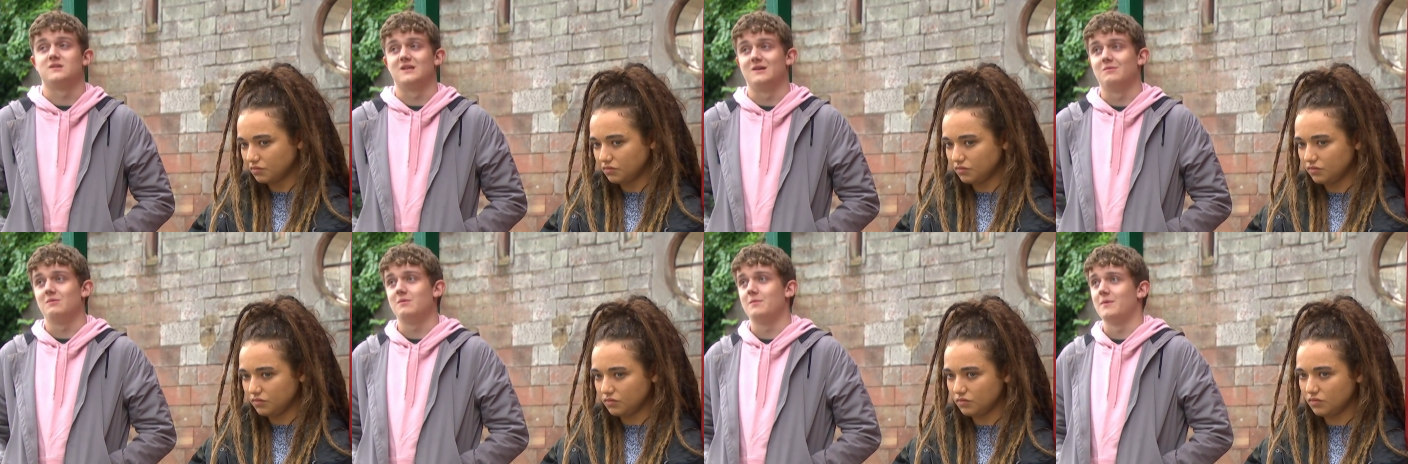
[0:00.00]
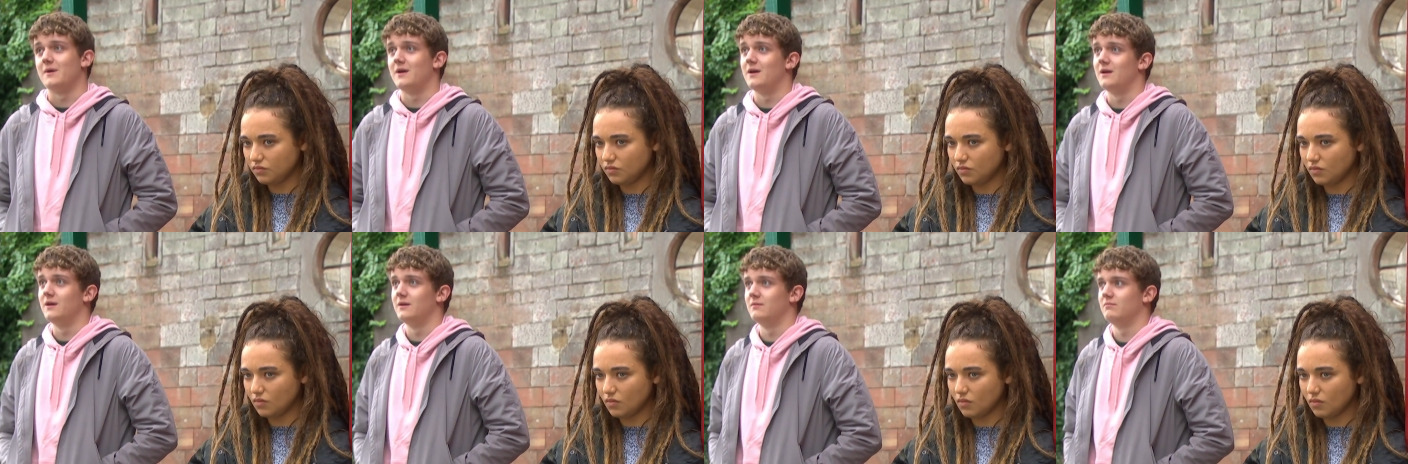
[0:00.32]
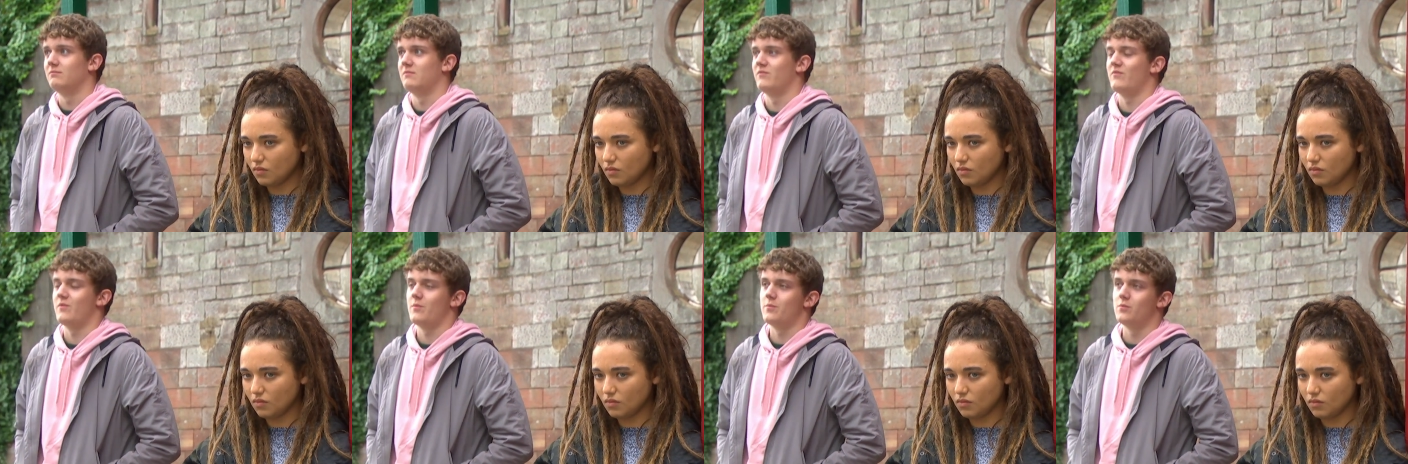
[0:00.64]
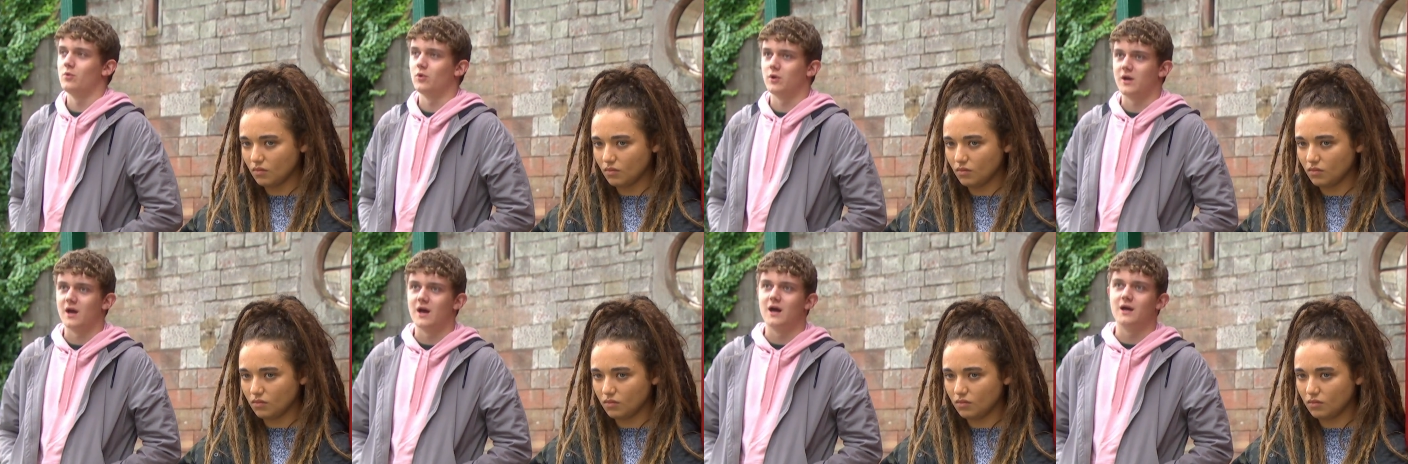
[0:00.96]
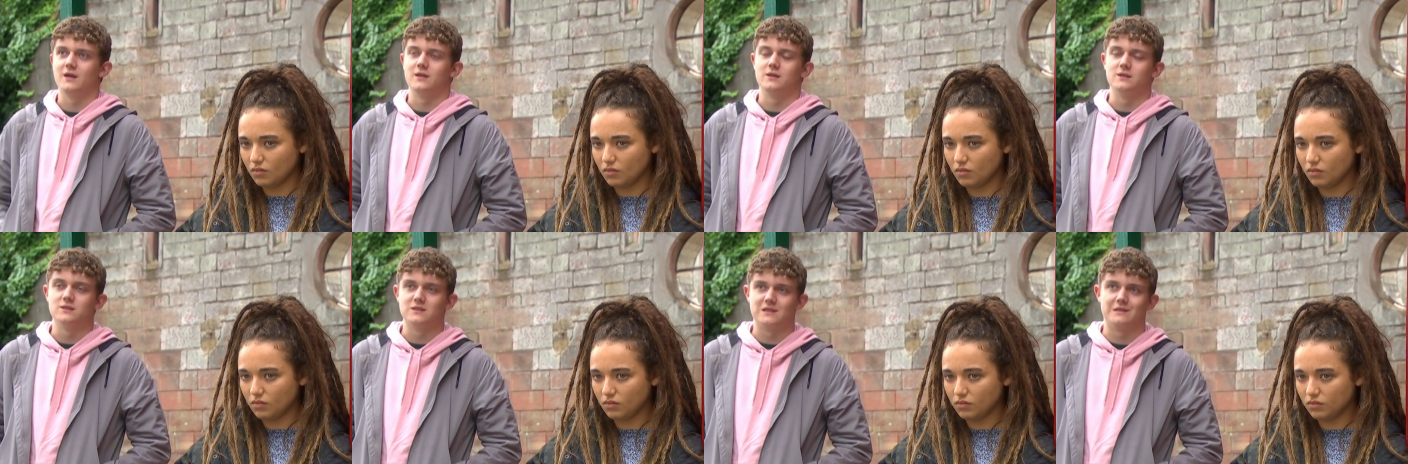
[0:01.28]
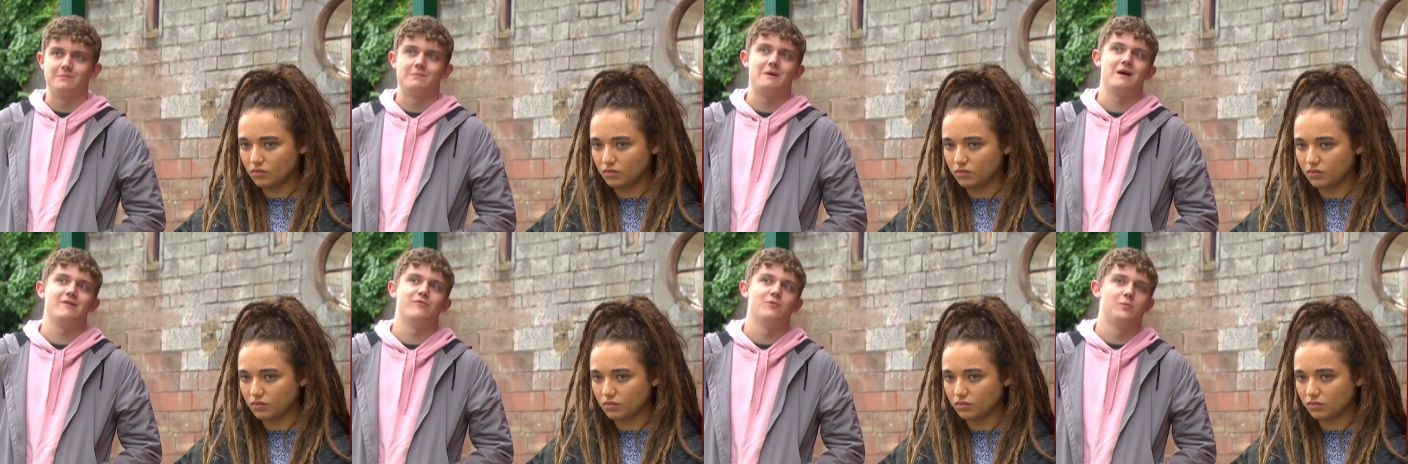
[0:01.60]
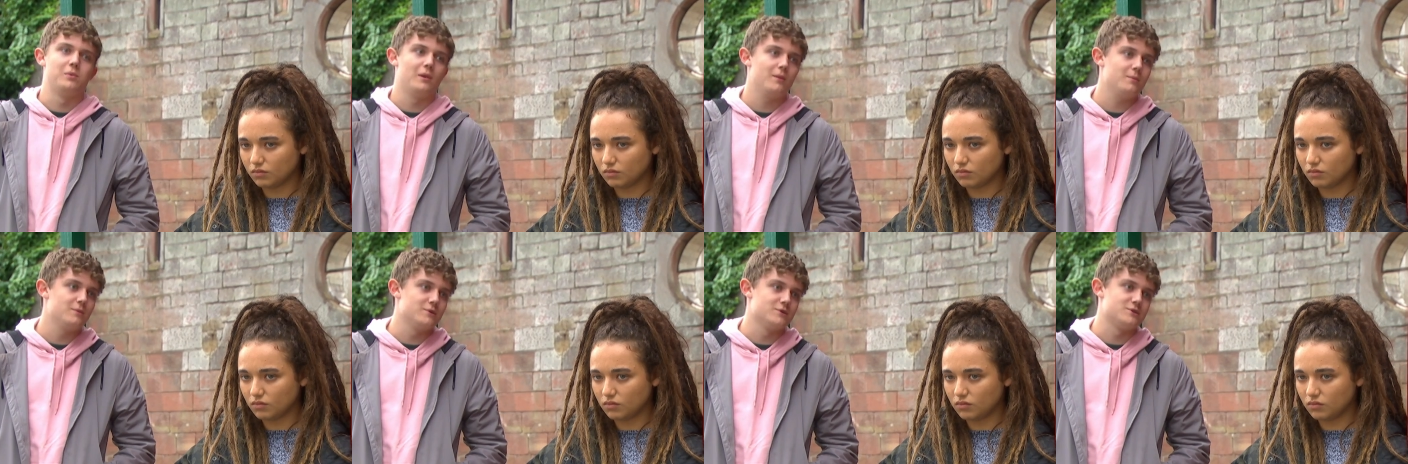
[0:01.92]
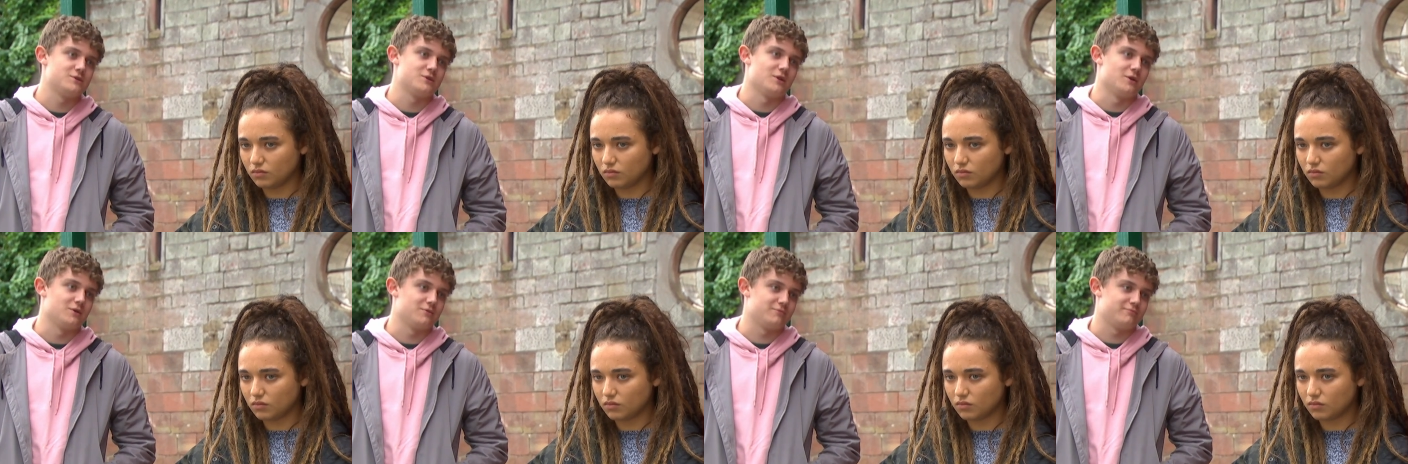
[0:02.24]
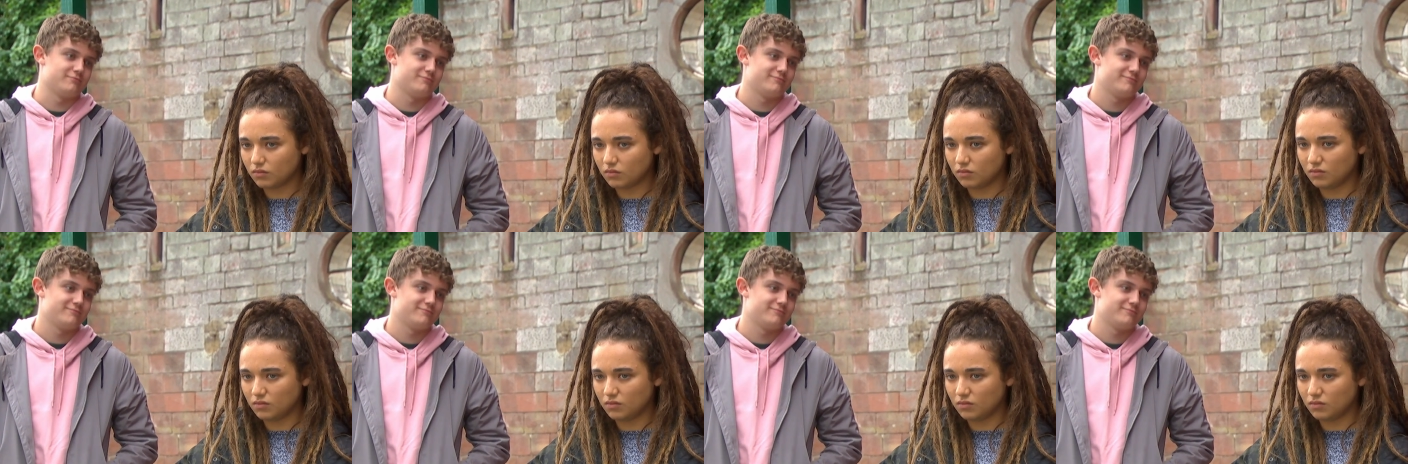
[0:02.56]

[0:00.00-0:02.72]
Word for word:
Speaker 1: Tell me about it. I've more Guardians than a Marvel blockbuster.